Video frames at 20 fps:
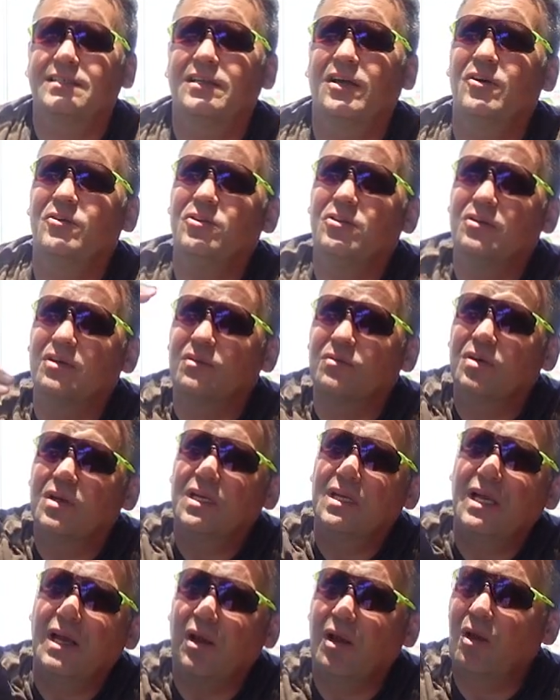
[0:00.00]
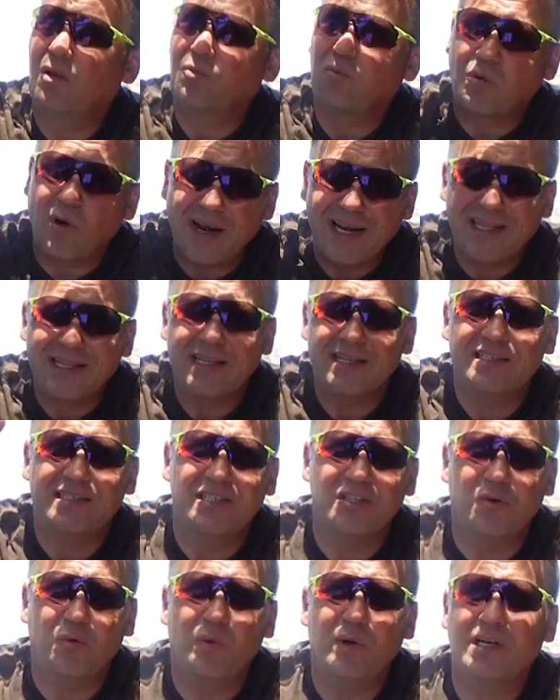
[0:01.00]
So you can, uh, running
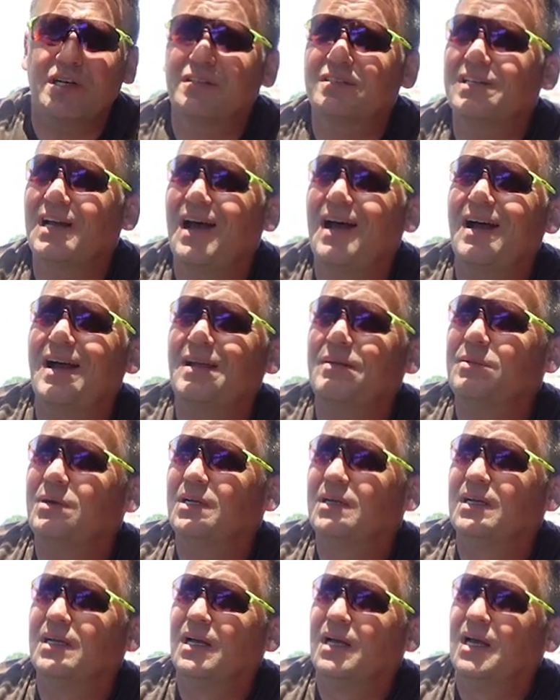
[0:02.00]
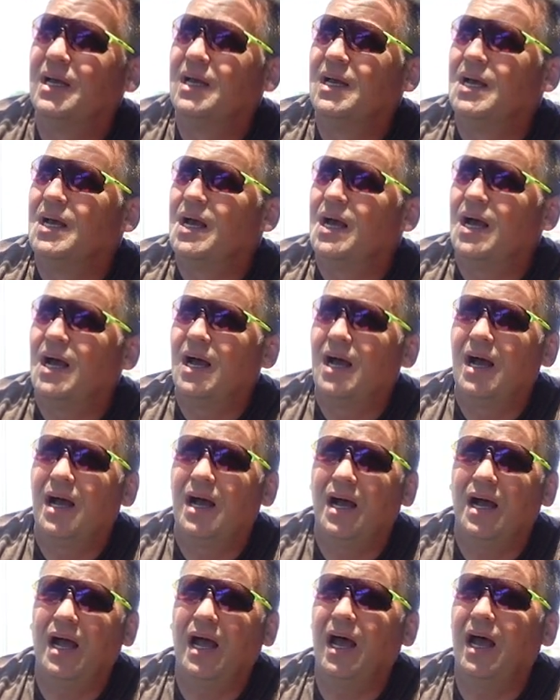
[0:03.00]
this in the winter time
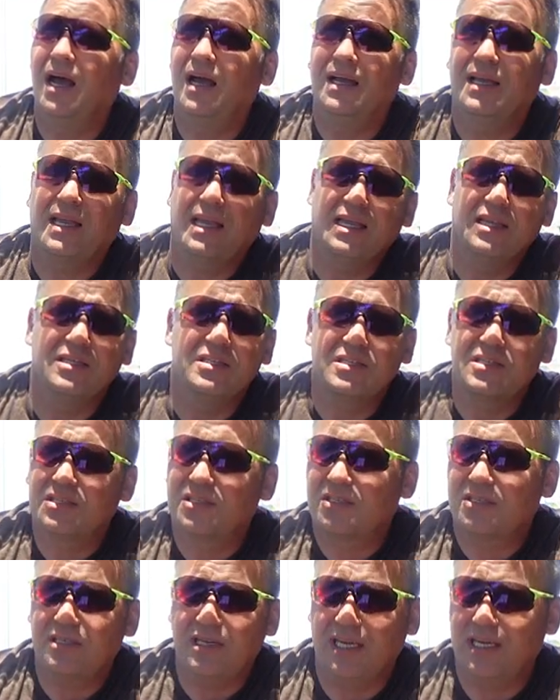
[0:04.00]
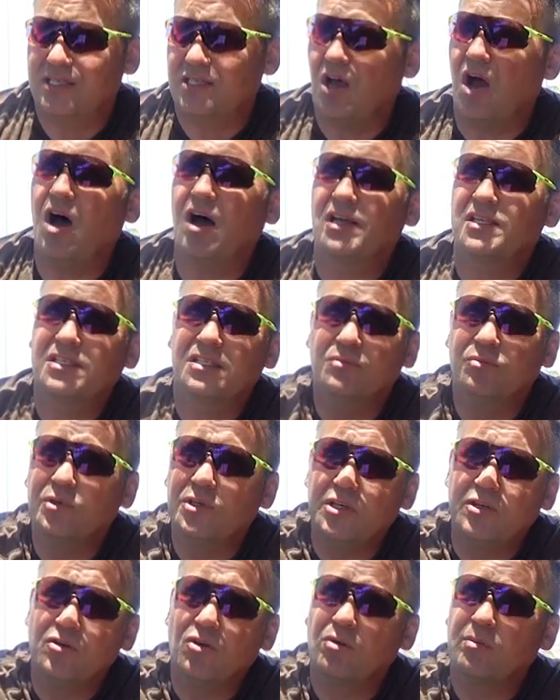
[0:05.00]
uh, is, is awesome
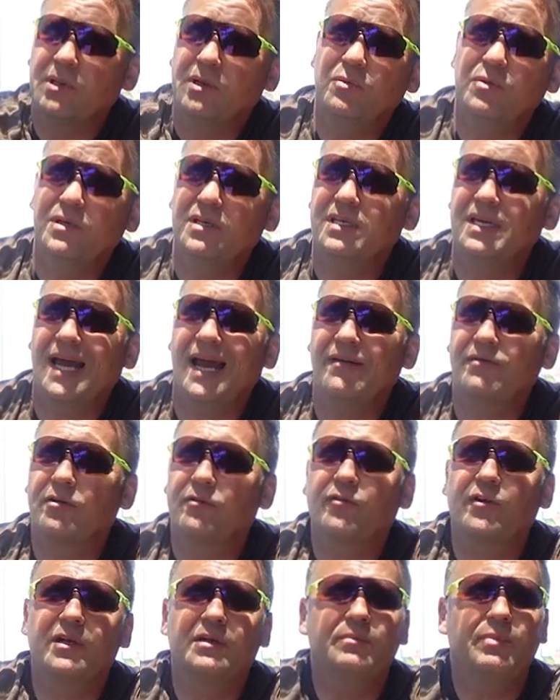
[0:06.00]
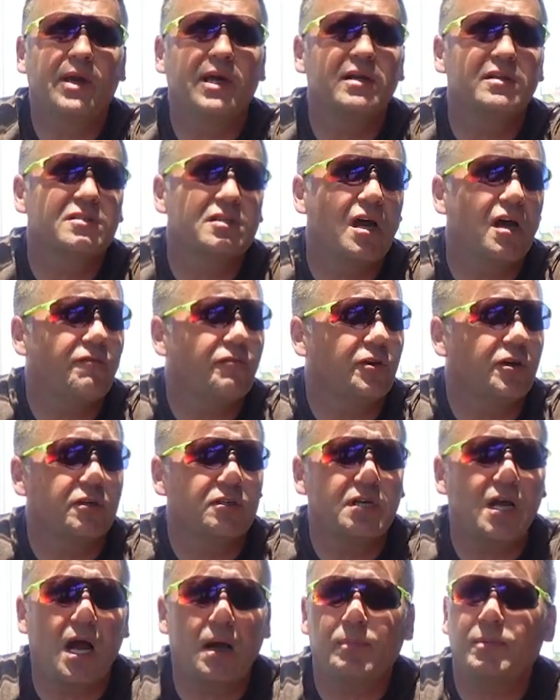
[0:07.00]
when you normally wouldn't have your freedom panels off or your
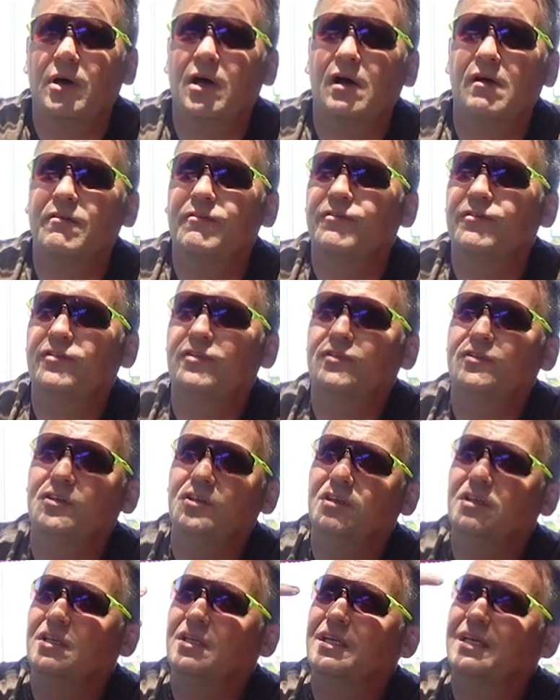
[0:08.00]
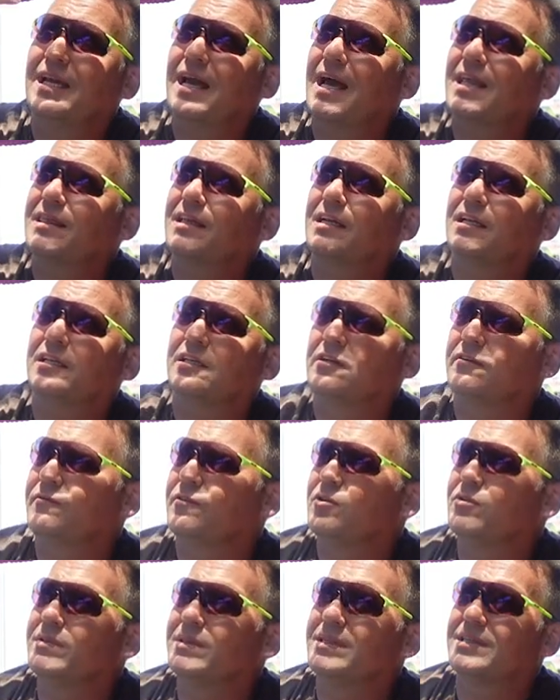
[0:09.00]
top off. You, you got the clear
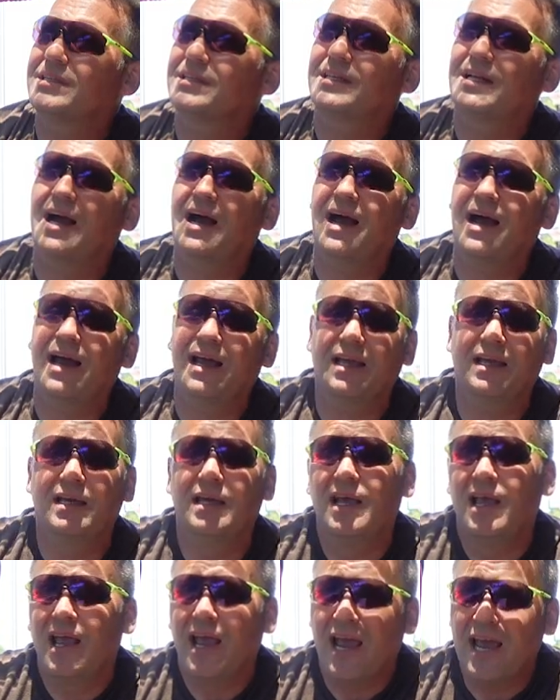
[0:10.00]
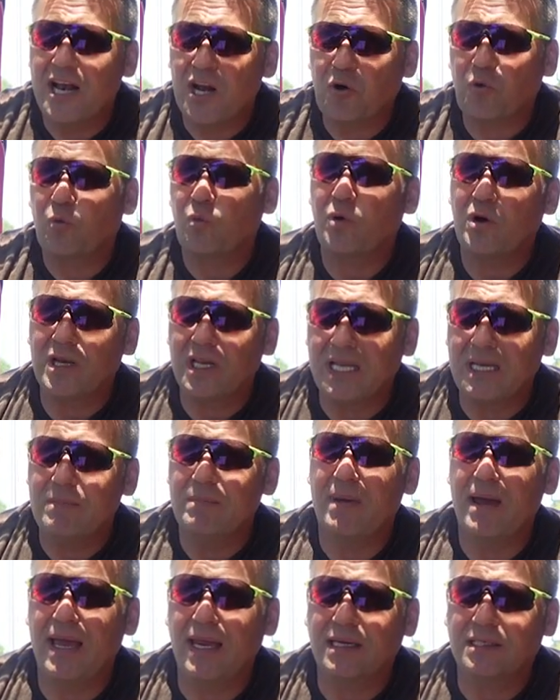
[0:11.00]
view of the sky, and it really
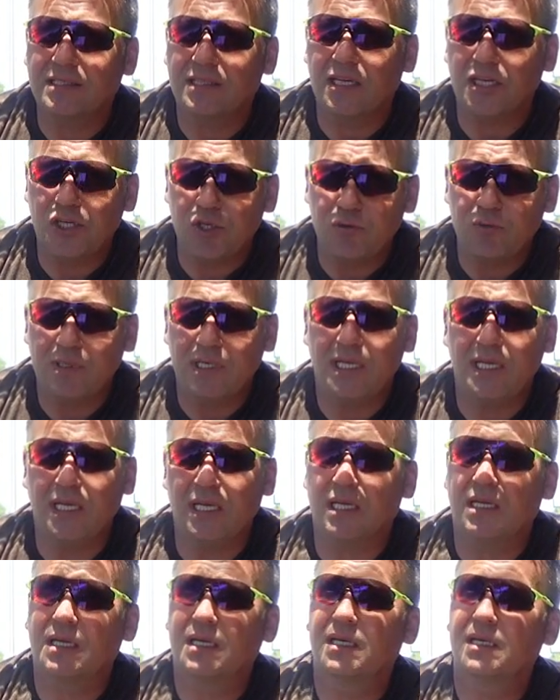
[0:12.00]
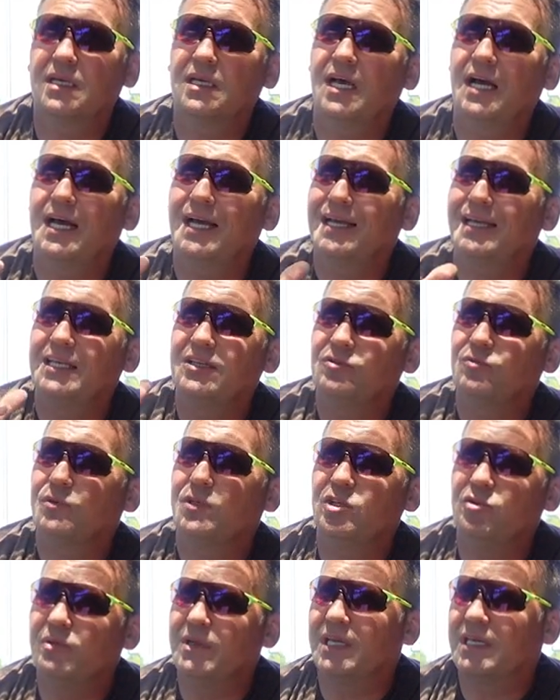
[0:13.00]
makes a unique Uh,
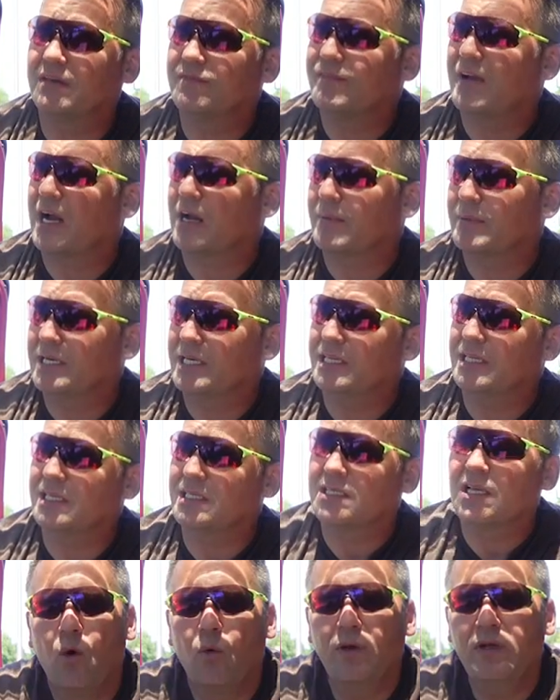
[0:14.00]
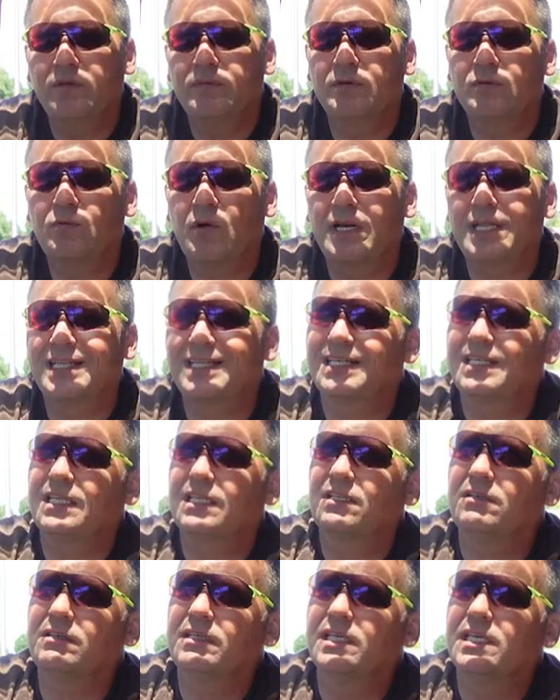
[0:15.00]
unique environment in this. We have been running the
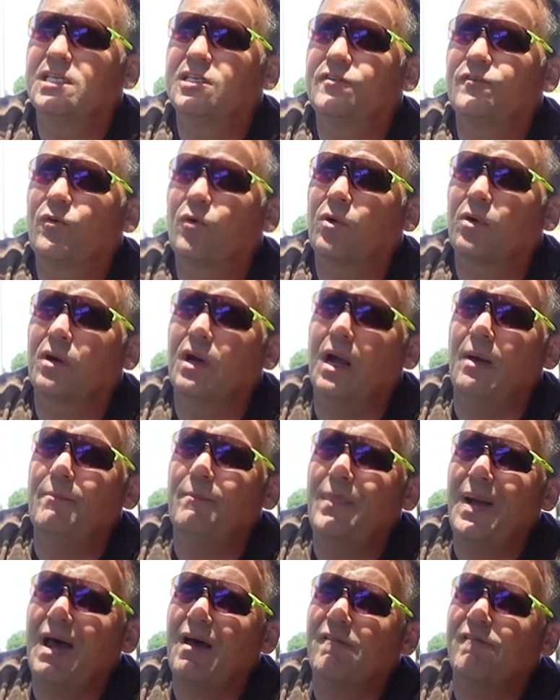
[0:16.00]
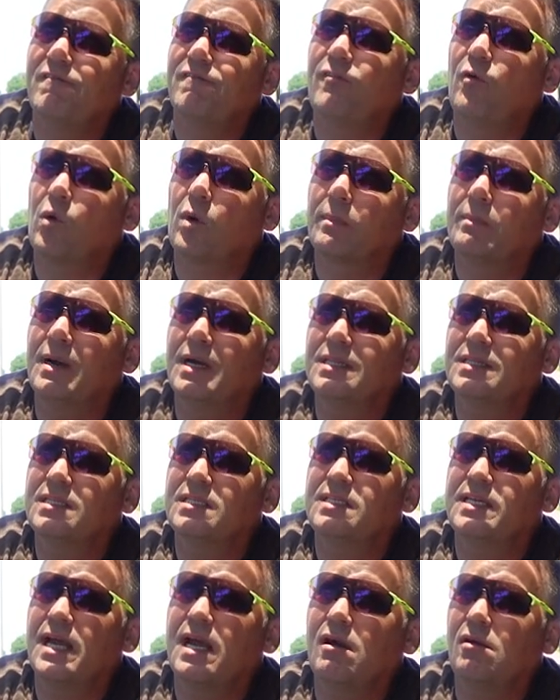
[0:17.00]
Clearlidz for about four
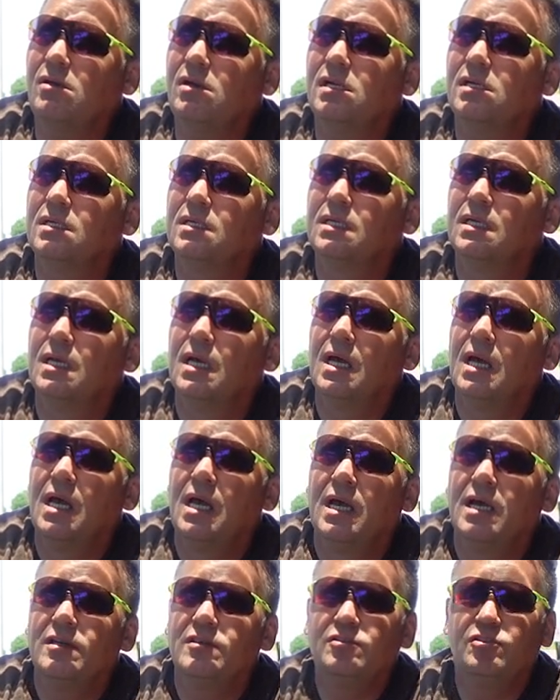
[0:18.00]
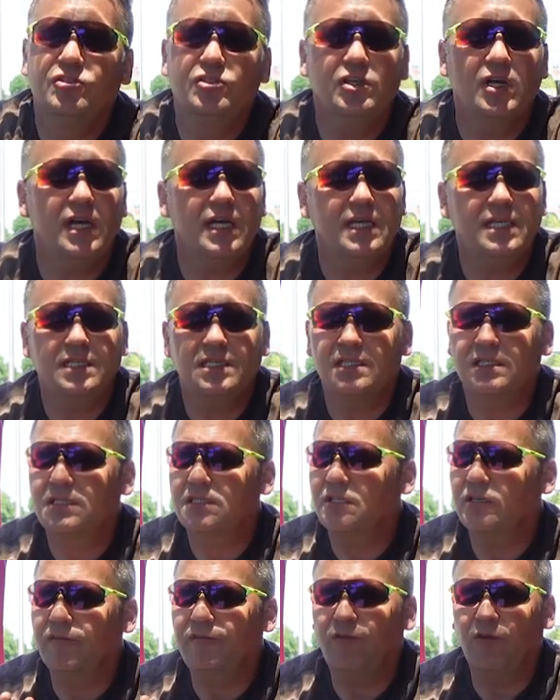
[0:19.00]
months now,
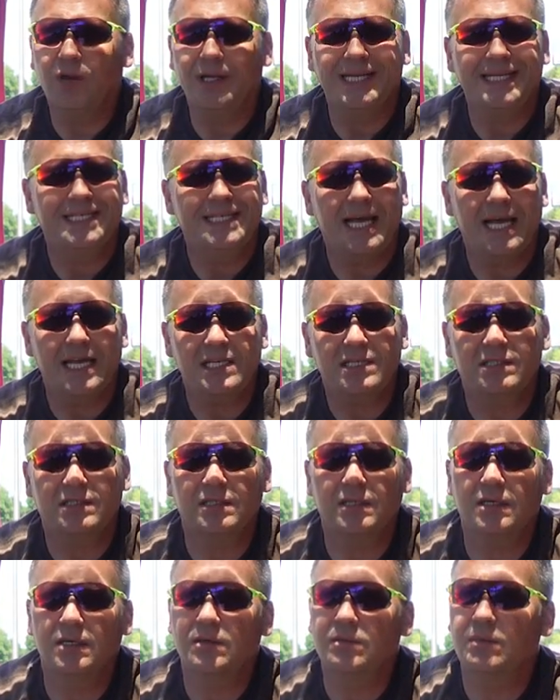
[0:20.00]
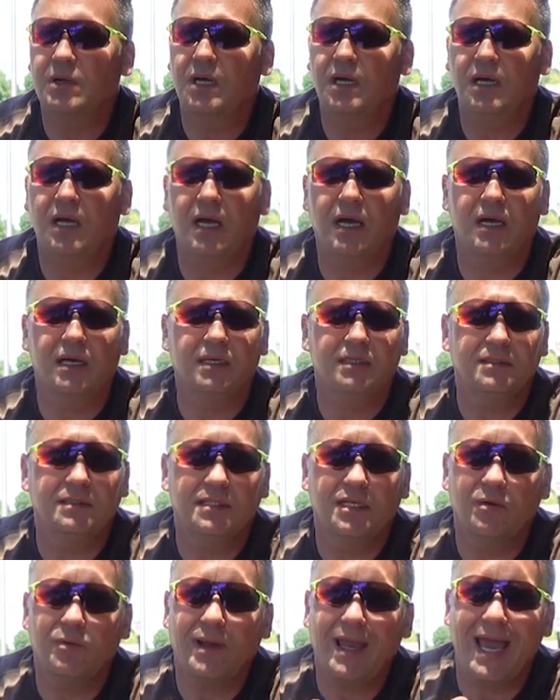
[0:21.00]
just to fully test them. Uh,
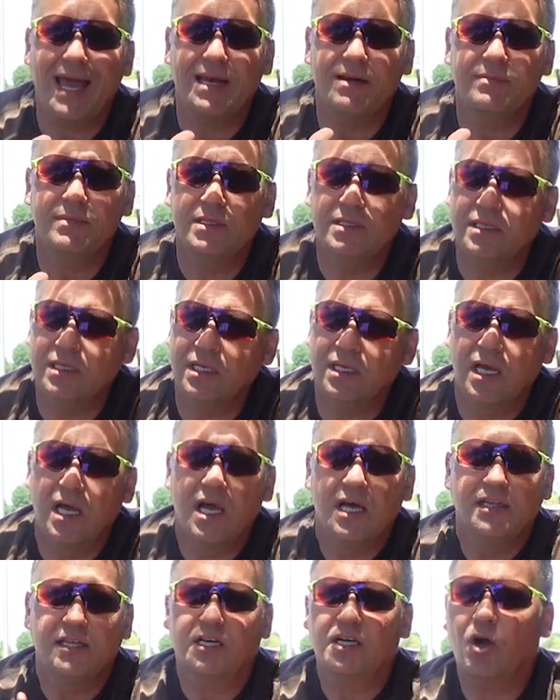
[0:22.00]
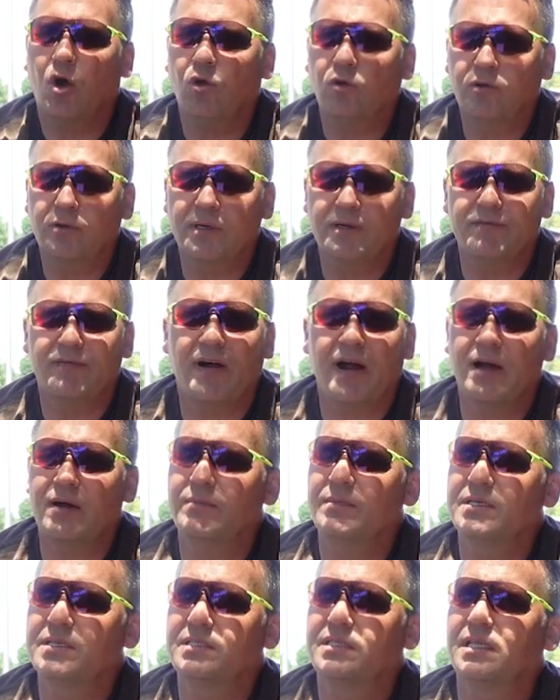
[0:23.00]
you know, we had them in the, the colder
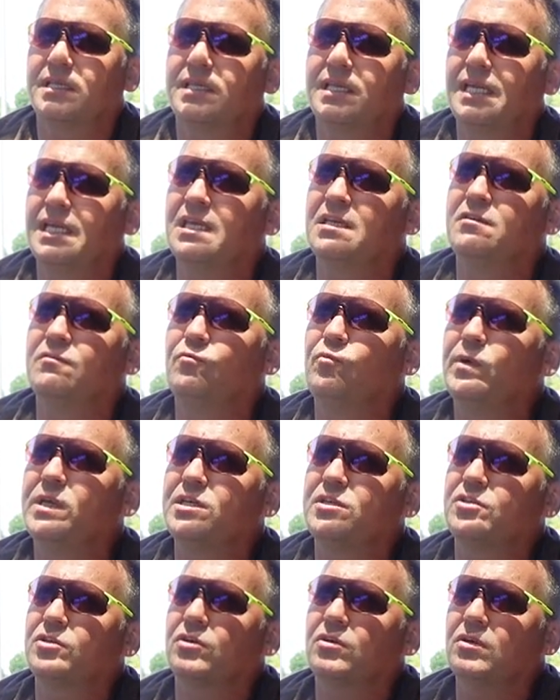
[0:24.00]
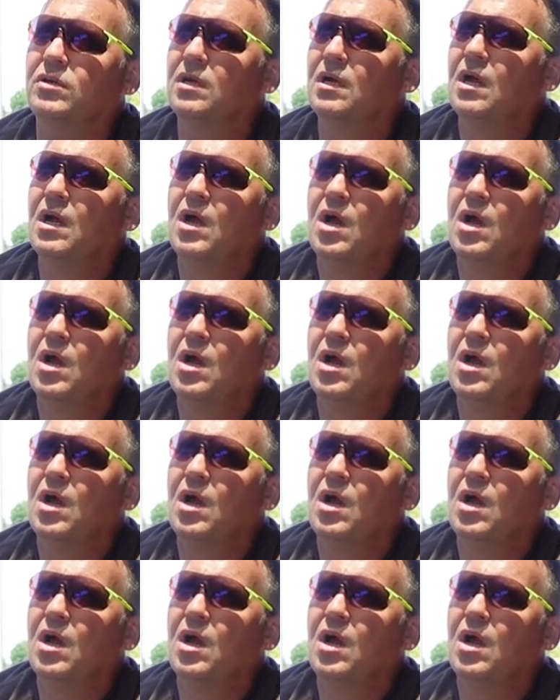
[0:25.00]
environments at the end of winter.